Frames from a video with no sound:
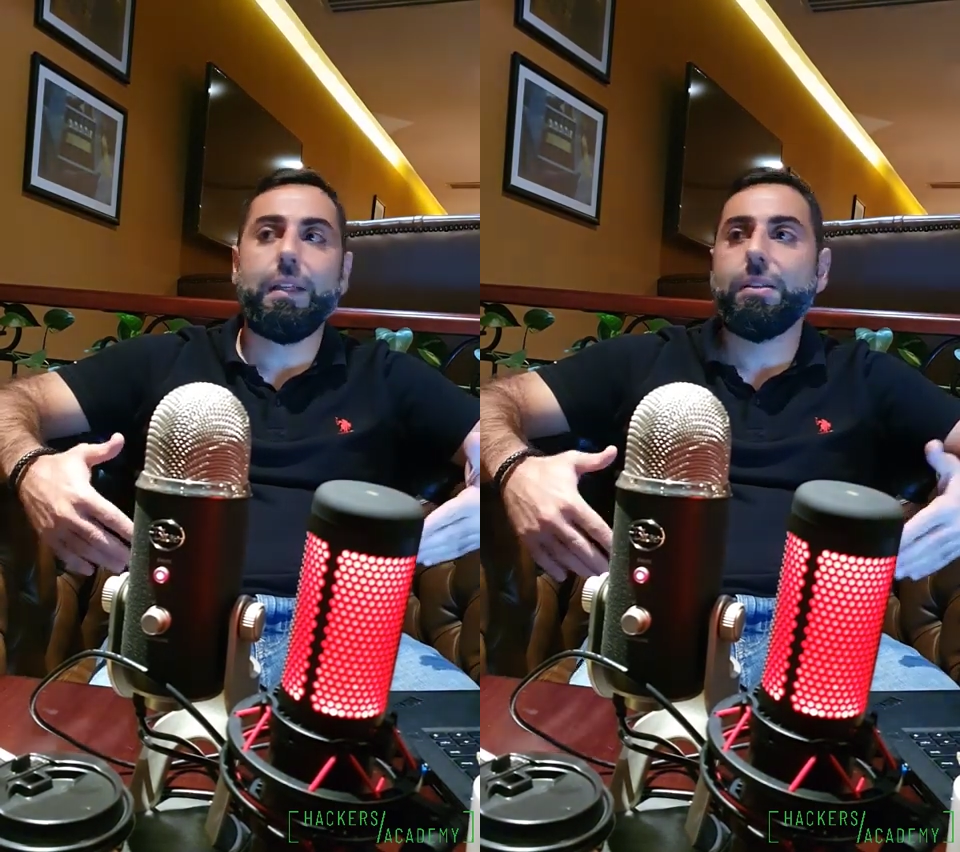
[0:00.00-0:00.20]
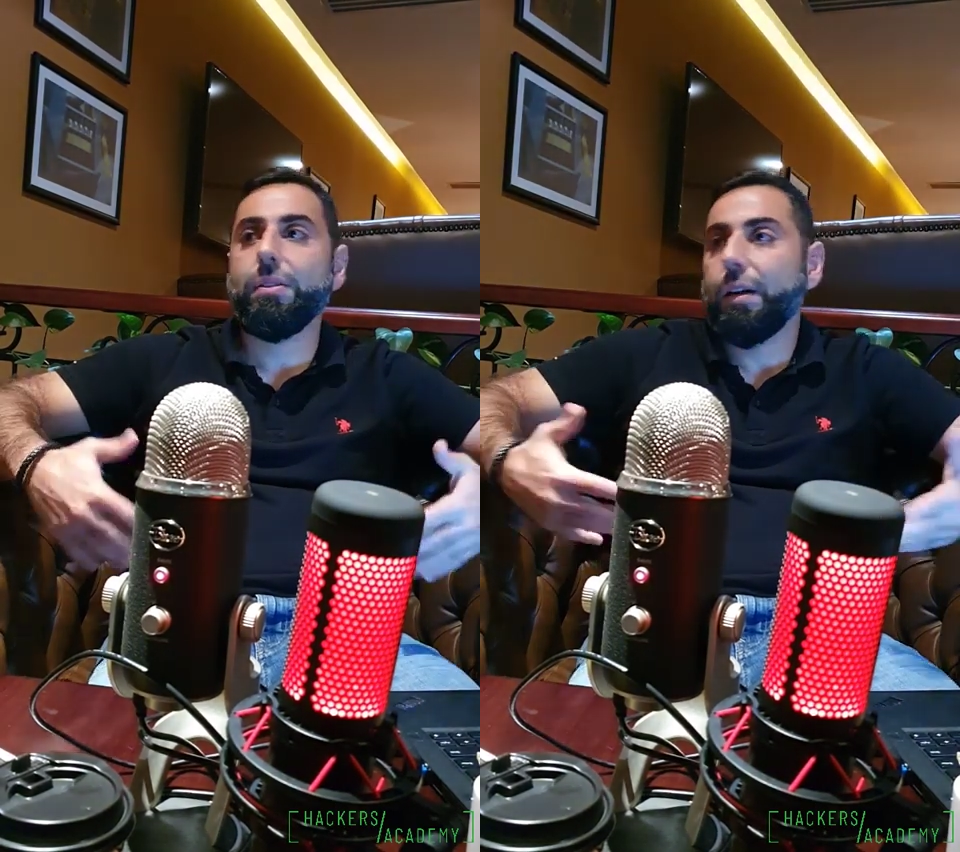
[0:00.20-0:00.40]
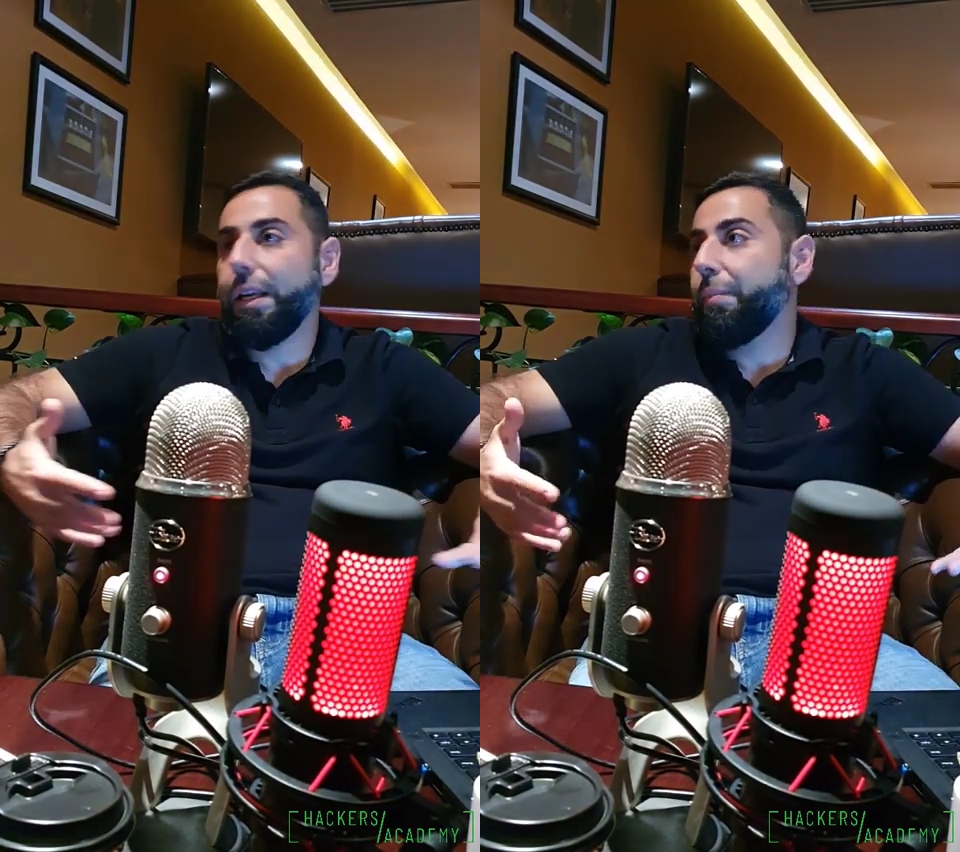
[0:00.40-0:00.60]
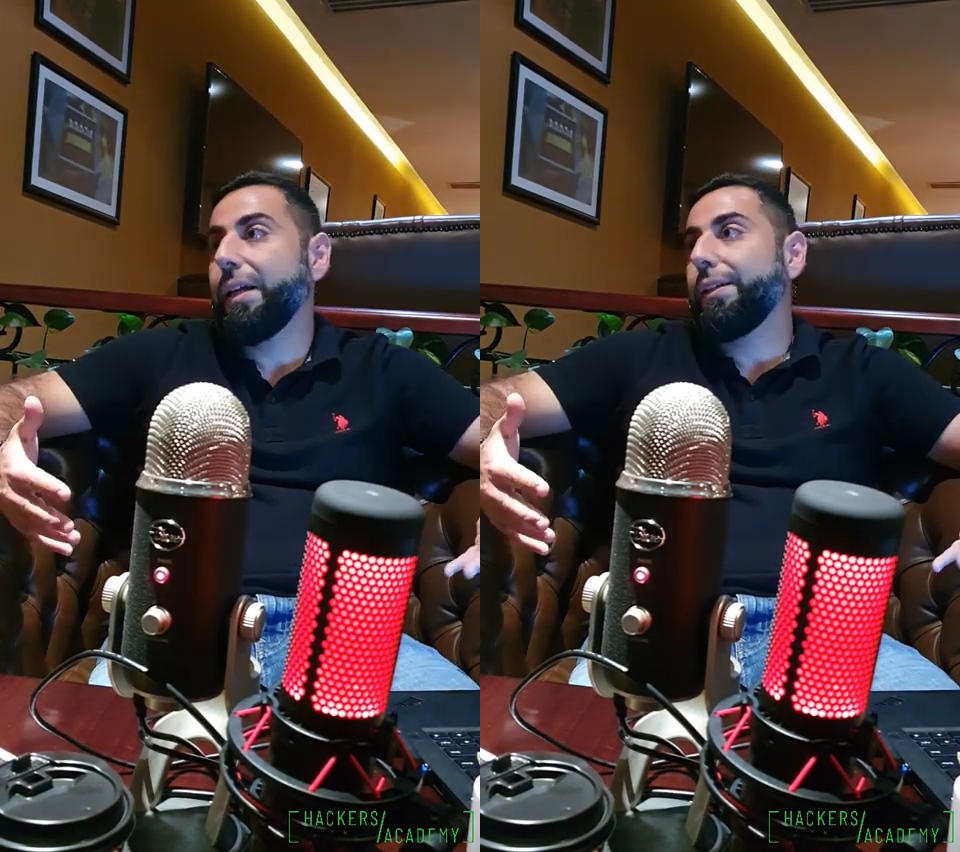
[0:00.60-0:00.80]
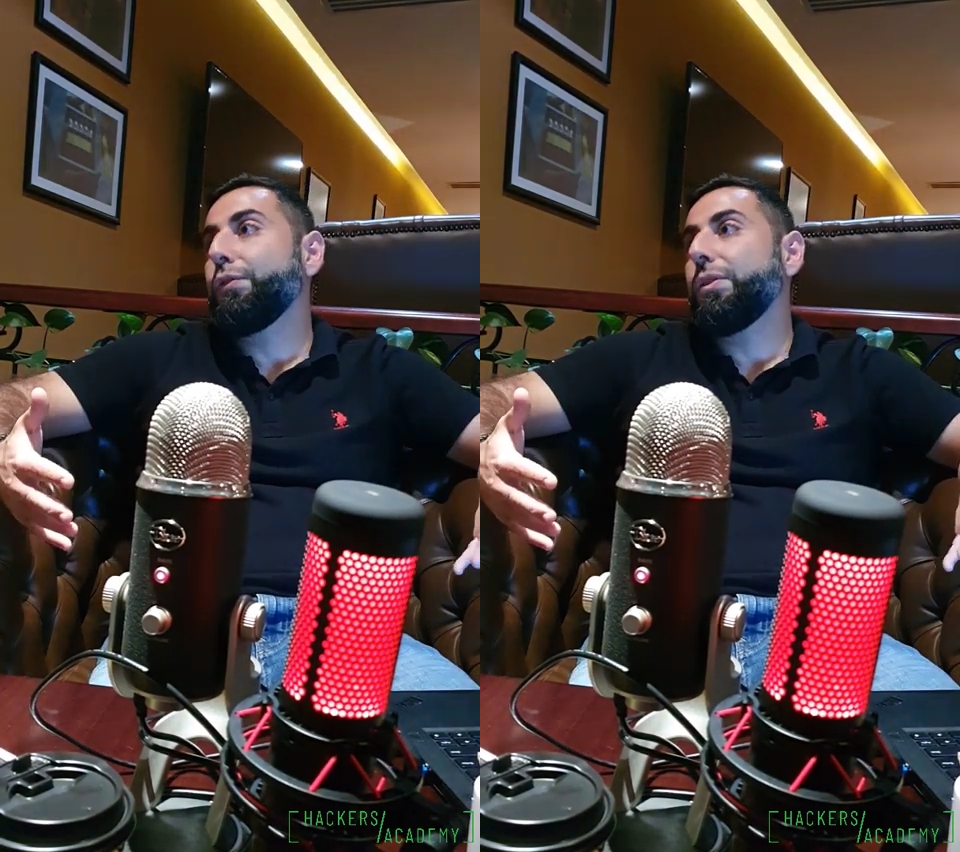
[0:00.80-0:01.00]
that's not going to make
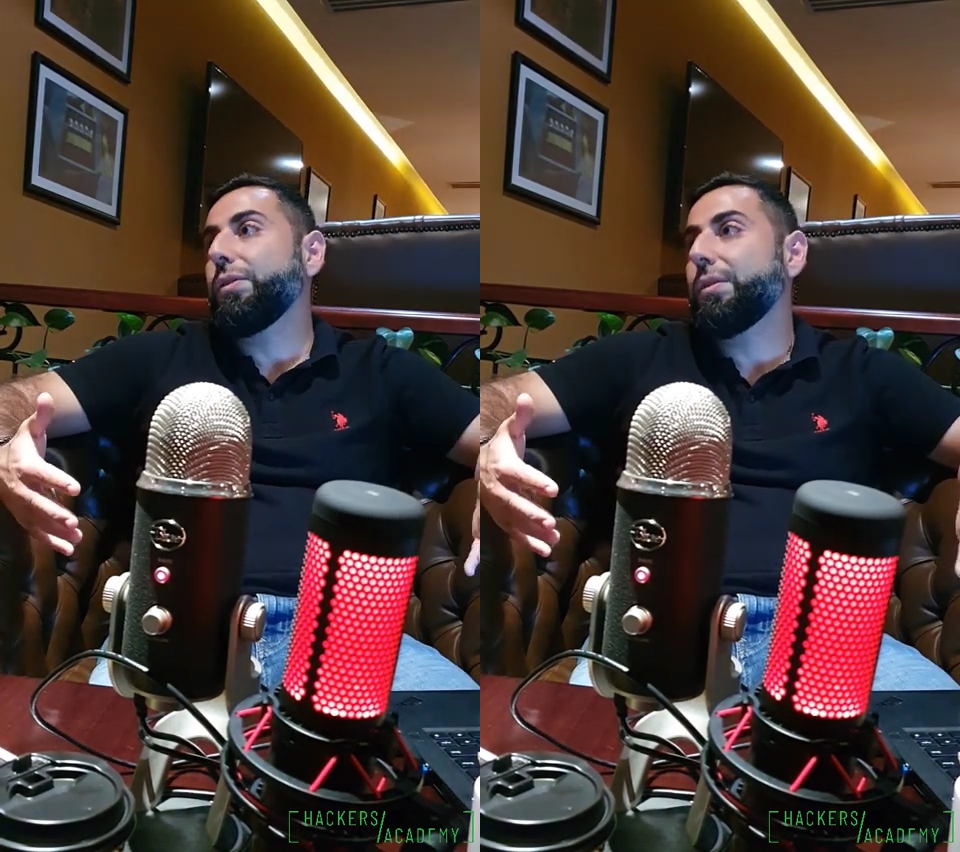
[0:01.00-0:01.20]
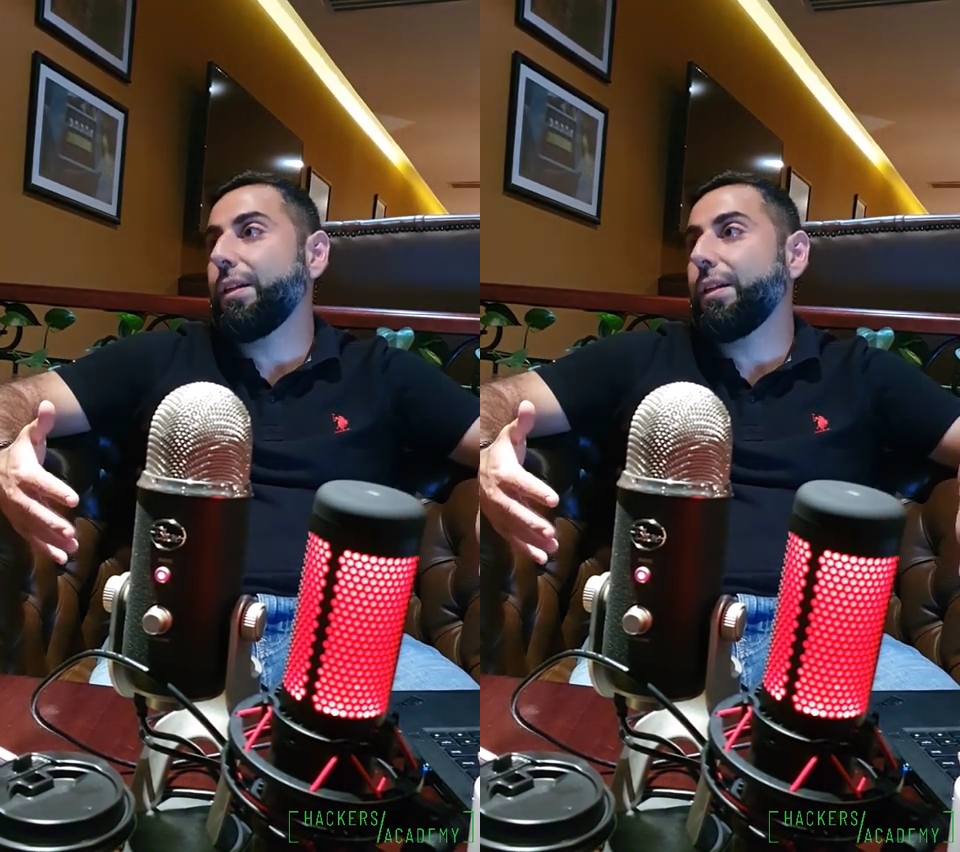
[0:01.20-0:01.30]
a difference